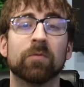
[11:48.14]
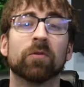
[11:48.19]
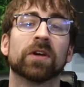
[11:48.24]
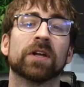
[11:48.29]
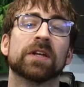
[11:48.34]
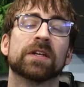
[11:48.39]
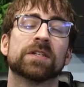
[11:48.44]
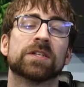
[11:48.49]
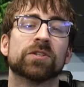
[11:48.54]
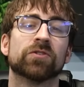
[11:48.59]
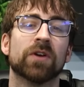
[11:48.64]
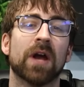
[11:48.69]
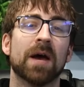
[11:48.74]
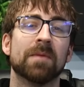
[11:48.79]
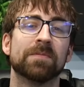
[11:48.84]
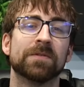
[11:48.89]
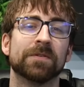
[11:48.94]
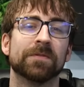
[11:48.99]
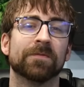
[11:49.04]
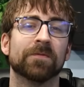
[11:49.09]
were getting
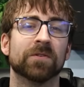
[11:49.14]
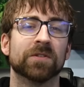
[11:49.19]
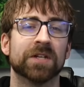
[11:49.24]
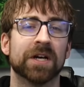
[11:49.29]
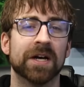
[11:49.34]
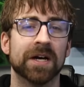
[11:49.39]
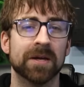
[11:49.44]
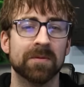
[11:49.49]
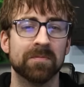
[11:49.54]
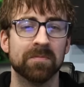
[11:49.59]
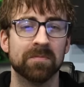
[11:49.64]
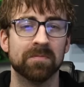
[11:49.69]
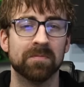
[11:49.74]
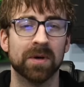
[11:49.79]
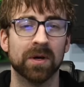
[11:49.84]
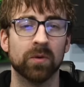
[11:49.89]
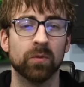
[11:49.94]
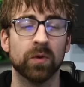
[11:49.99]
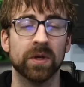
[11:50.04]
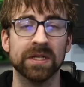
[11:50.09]
strapped for time,
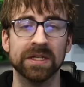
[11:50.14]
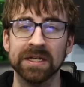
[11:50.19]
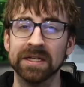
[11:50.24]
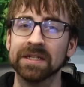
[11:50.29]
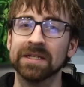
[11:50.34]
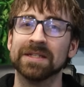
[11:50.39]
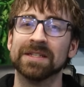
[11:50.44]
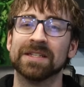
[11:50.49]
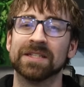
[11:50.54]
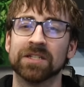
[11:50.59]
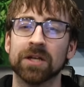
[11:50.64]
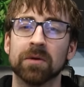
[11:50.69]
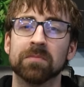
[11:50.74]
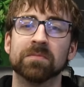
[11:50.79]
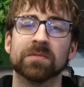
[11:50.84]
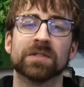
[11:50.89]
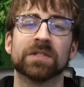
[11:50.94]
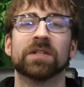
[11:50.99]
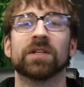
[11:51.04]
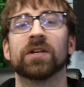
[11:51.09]
but we needed
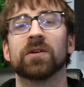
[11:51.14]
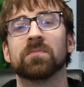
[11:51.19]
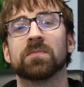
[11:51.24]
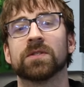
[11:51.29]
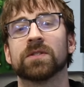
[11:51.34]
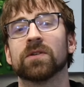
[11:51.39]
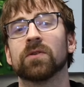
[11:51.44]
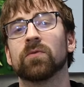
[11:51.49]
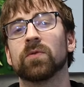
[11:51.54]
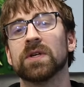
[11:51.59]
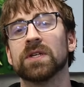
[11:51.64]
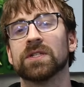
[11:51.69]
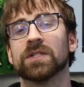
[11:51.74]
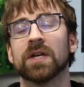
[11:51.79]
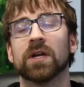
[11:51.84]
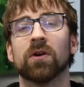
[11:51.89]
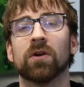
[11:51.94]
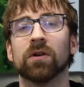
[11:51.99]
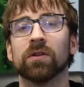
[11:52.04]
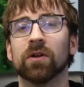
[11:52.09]
some sleep. So we
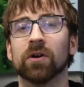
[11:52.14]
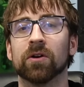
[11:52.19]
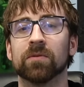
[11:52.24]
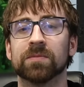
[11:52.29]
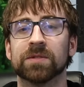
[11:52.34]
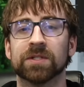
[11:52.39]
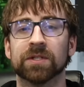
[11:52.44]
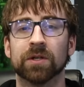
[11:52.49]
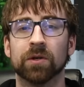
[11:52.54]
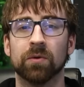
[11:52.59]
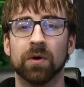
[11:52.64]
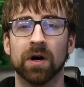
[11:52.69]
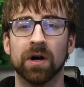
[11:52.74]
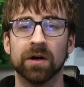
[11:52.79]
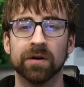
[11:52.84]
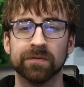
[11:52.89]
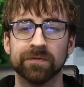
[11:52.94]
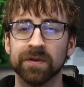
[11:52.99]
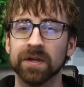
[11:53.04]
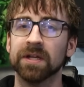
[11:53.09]
set our alarms to go
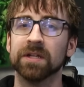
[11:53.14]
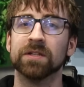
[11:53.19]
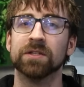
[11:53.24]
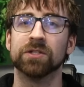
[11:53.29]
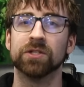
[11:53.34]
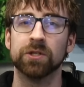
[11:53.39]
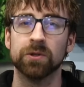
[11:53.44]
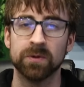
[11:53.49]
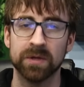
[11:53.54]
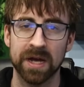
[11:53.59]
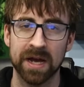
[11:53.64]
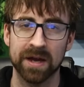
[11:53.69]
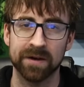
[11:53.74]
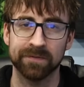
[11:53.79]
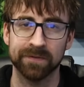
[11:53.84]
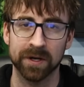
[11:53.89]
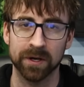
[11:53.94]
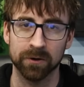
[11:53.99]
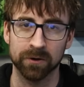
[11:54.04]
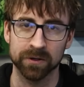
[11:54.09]
off in
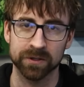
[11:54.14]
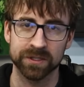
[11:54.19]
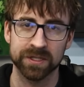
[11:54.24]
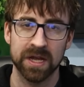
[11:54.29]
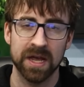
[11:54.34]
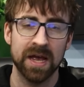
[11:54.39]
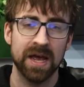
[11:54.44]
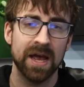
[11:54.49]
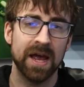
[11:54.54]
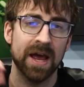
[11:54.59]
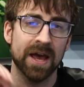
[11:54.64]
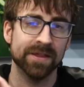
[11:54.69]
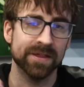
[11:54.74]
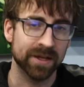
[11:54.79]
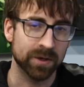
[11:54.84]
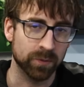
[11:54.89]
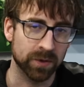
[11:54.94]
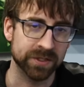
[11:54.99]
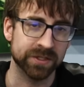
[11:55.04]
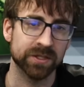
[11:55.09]
2.5 hours and
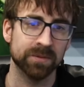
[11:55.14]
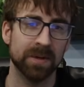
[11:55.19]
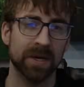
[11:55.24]
then went to